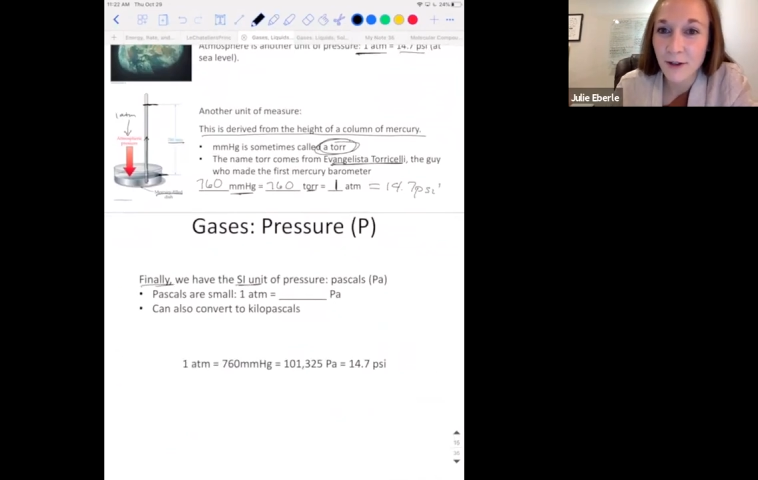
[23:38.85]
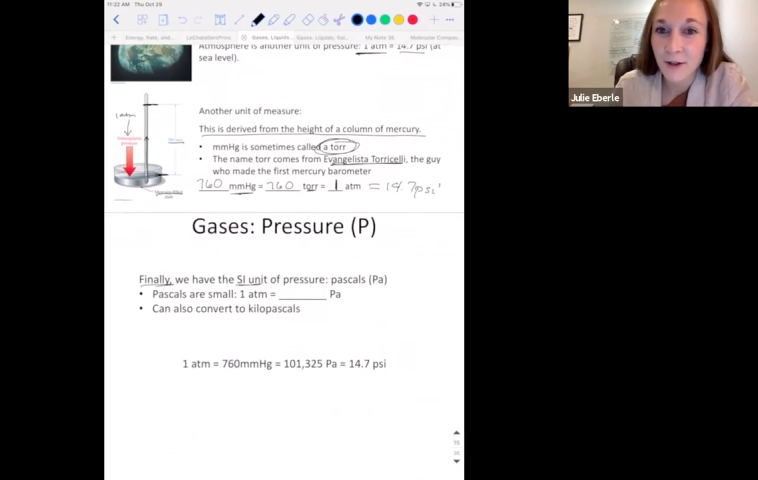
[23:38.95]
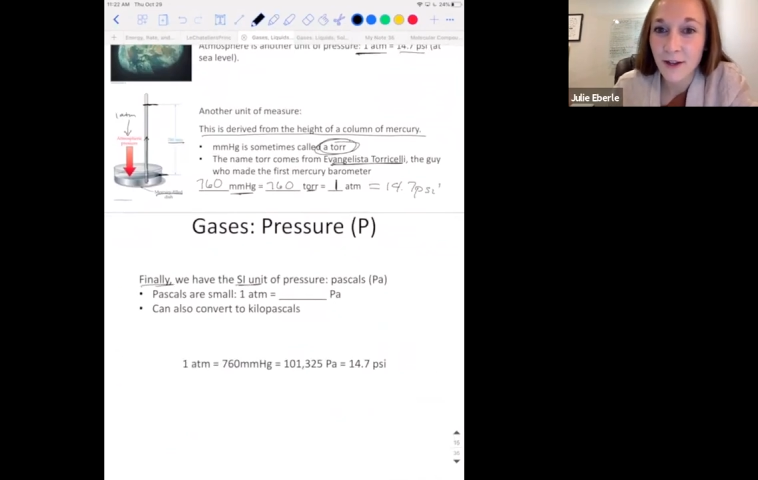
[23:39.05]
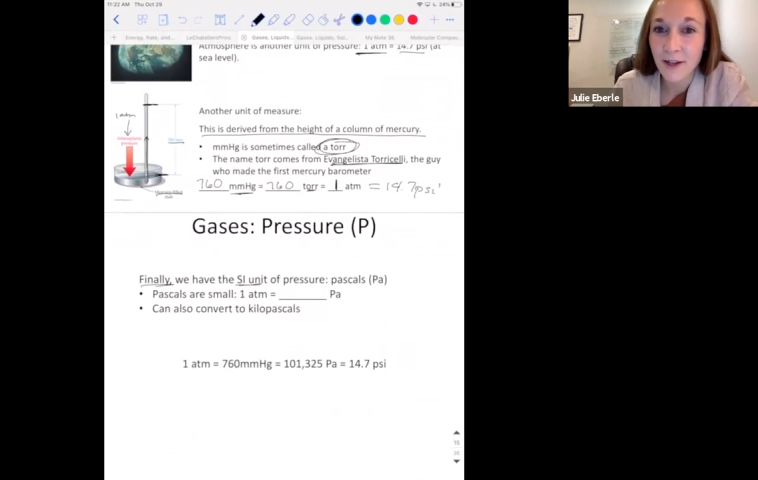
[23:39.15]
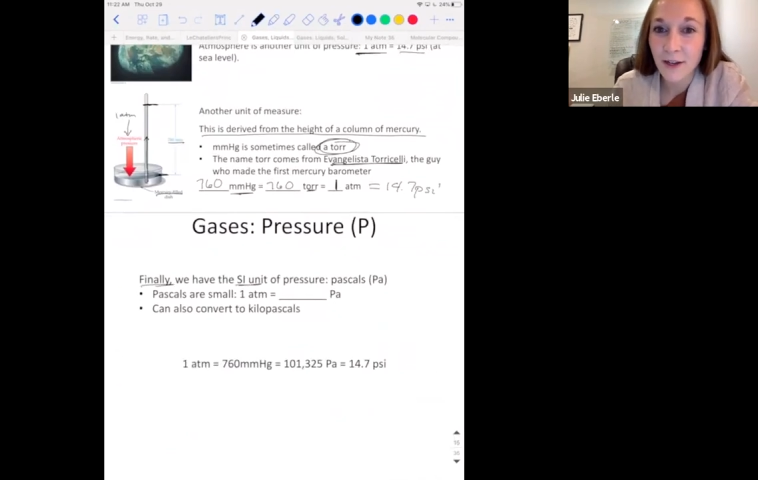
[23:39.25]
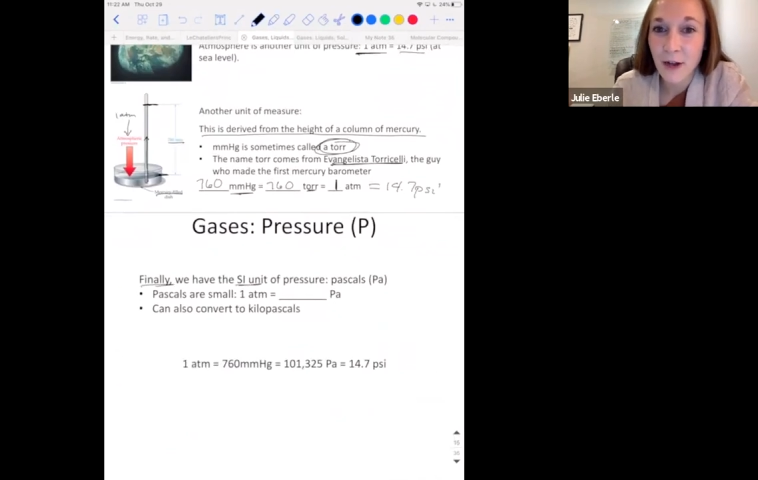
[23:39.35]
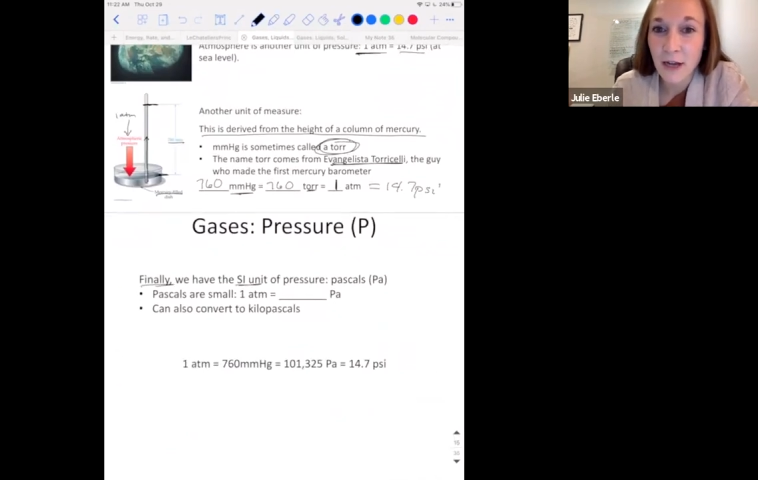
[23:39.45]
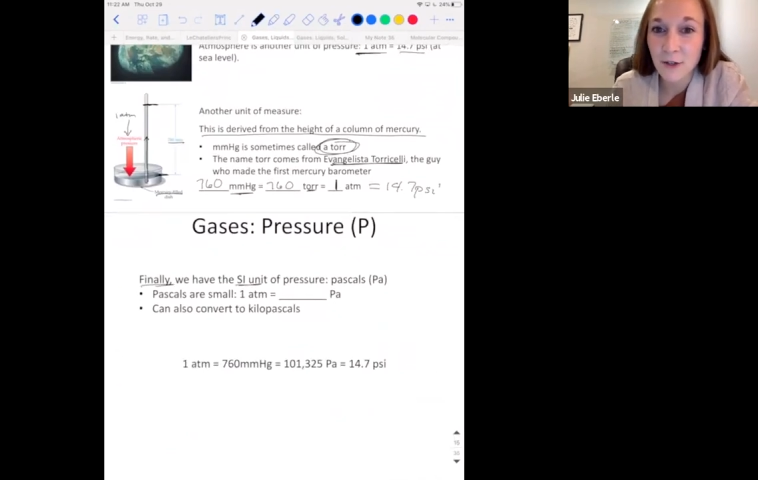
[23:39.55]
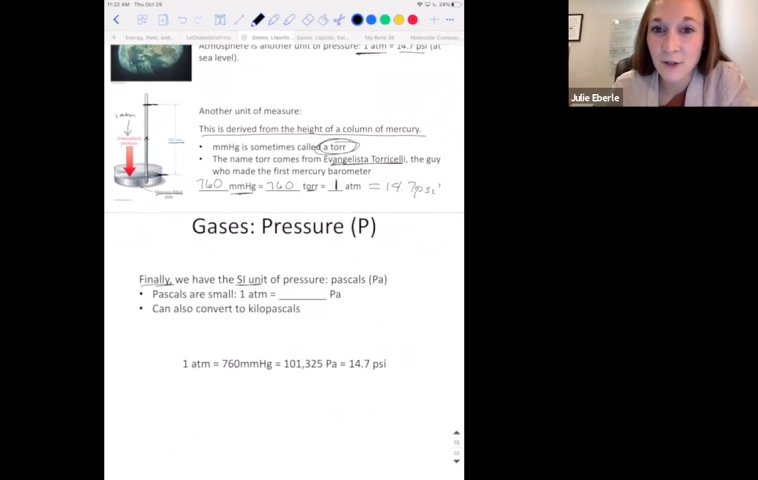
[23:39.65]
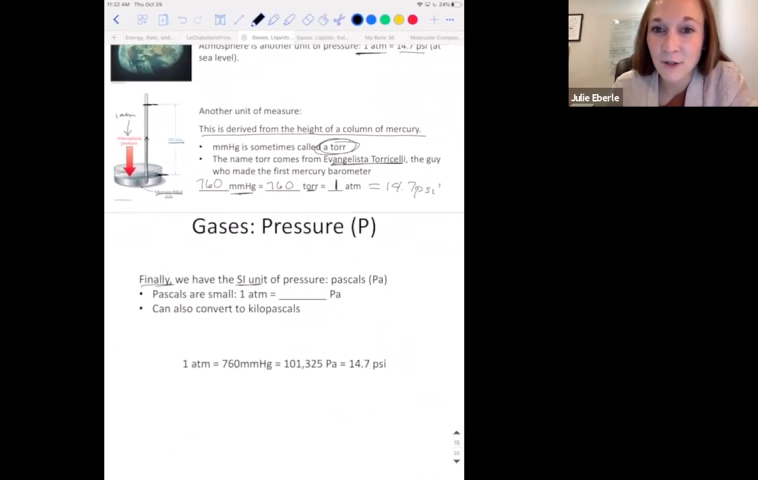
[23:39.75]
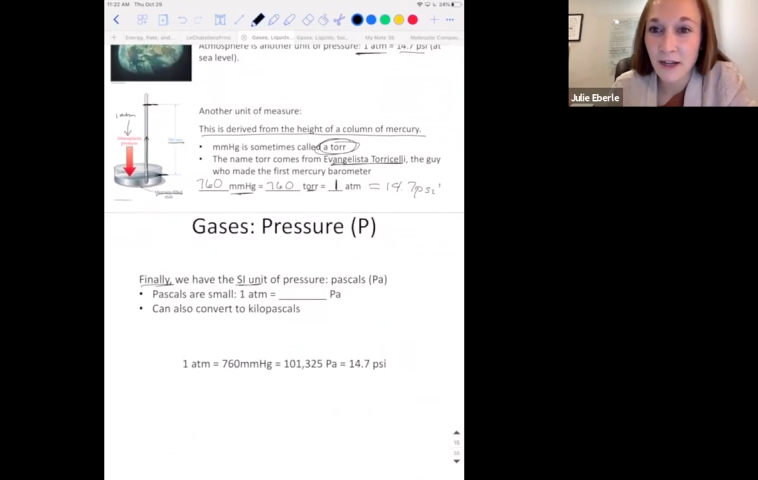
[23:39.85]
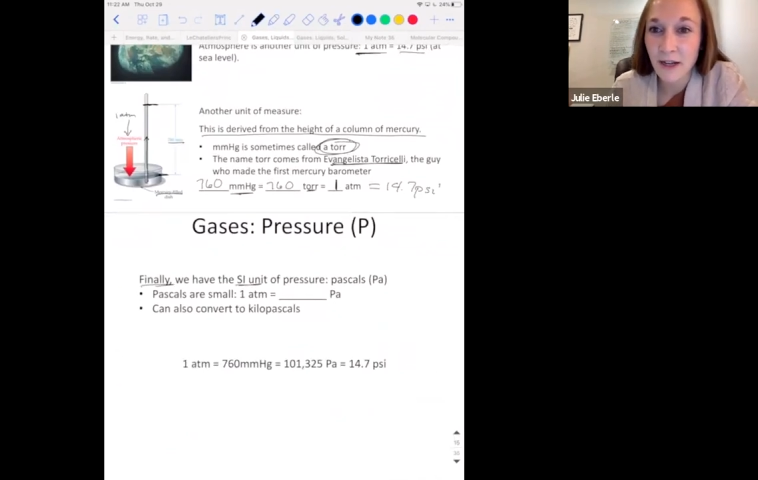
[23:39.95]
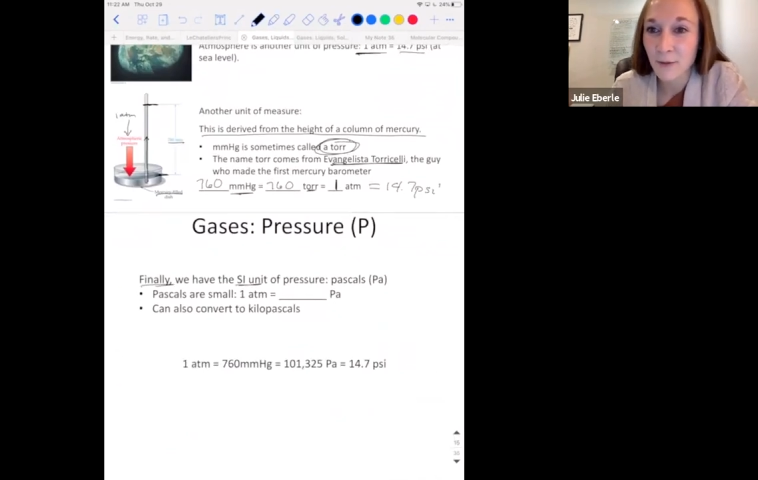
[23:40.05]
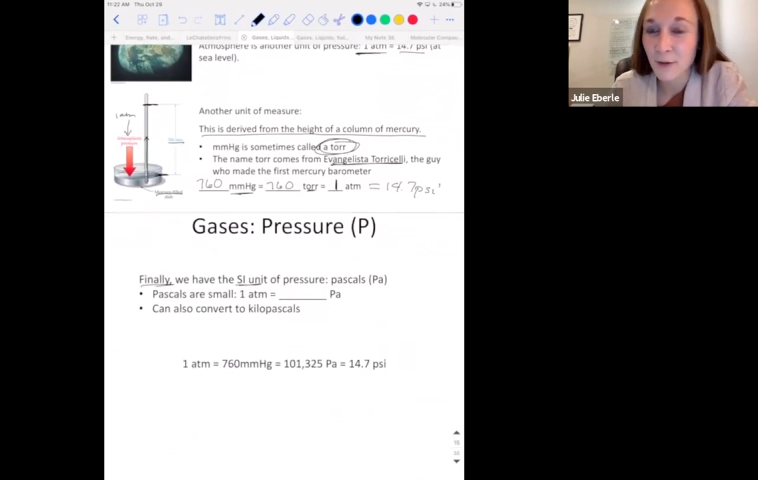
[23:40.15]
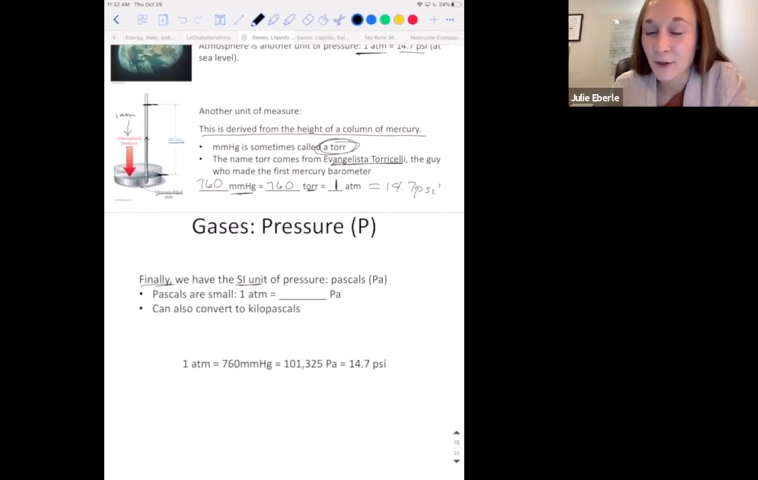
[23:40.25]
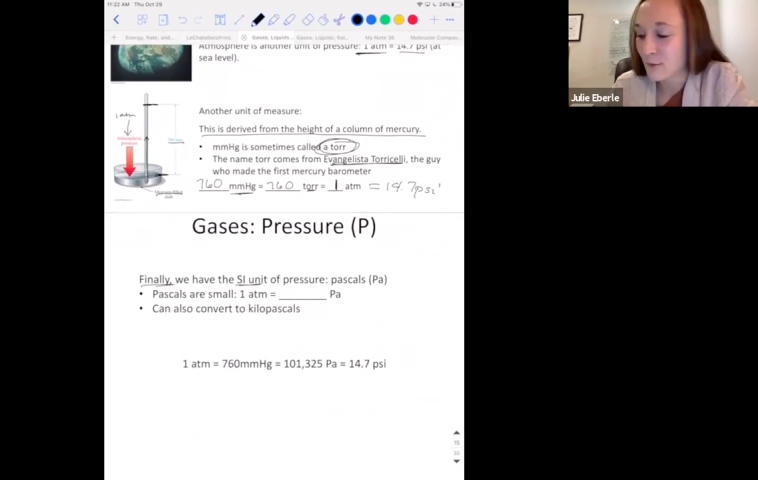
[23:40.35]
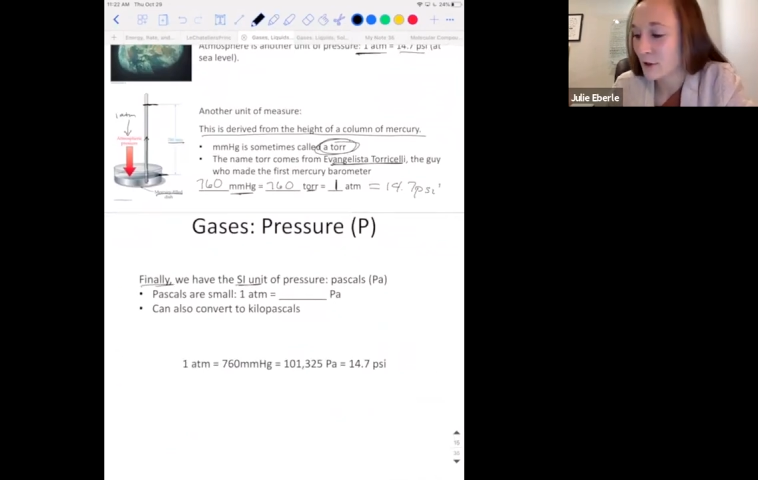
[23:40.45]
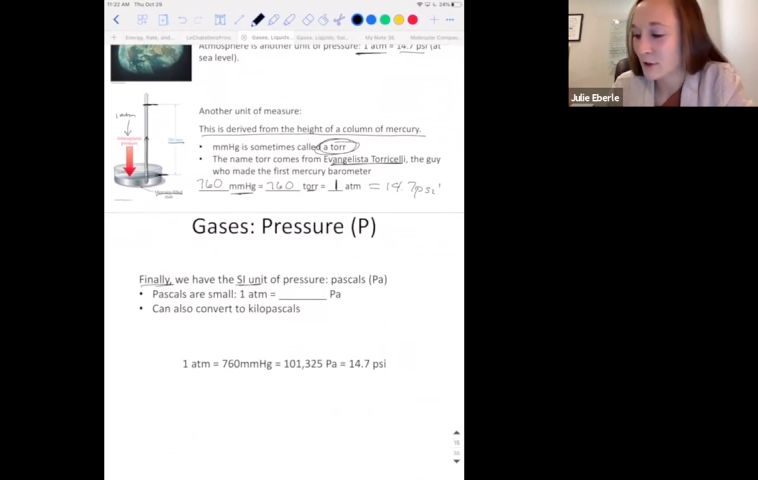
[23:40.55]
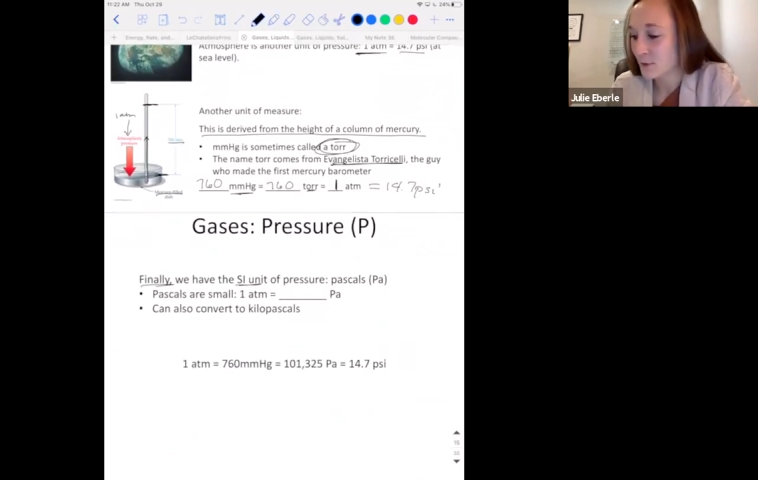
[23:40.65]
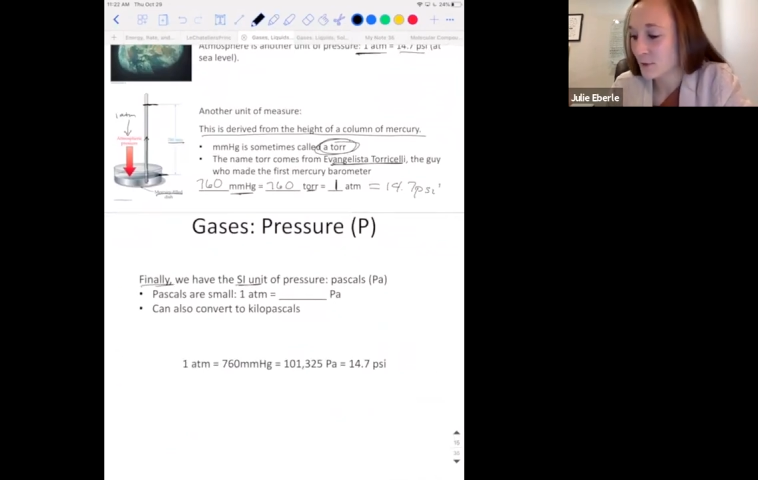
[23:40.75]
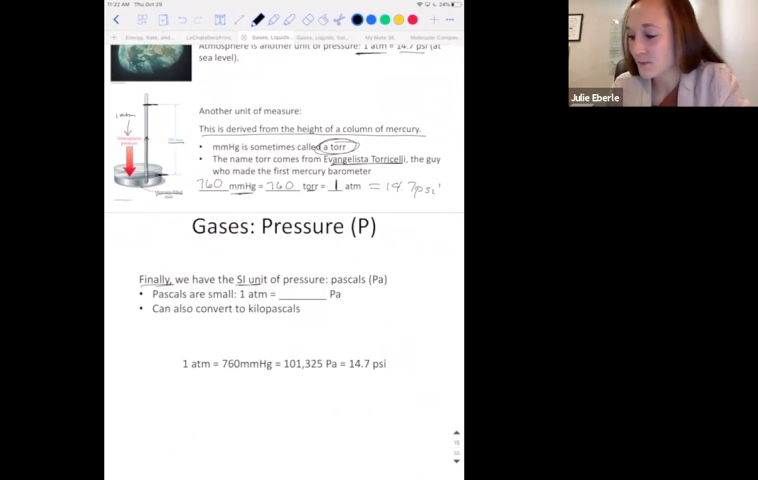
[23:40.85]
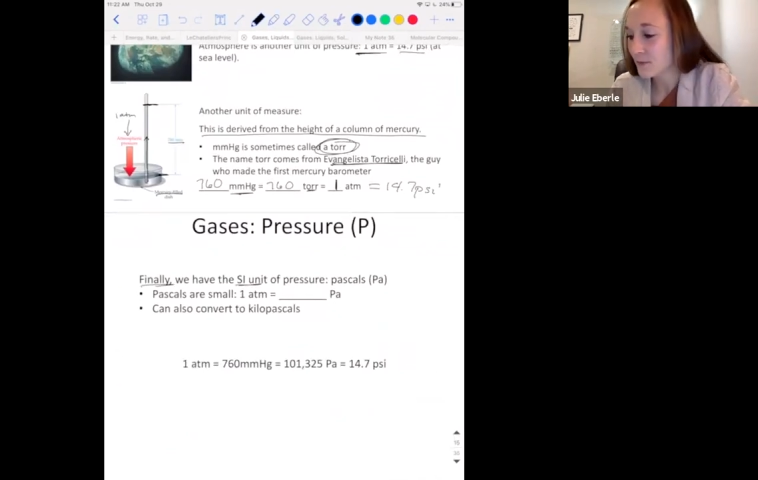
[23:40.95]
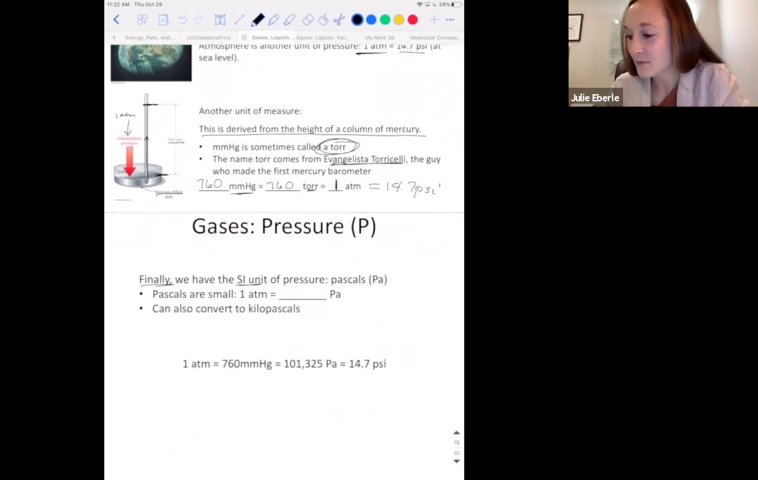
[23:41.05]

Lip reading: an international way to communicate pressure.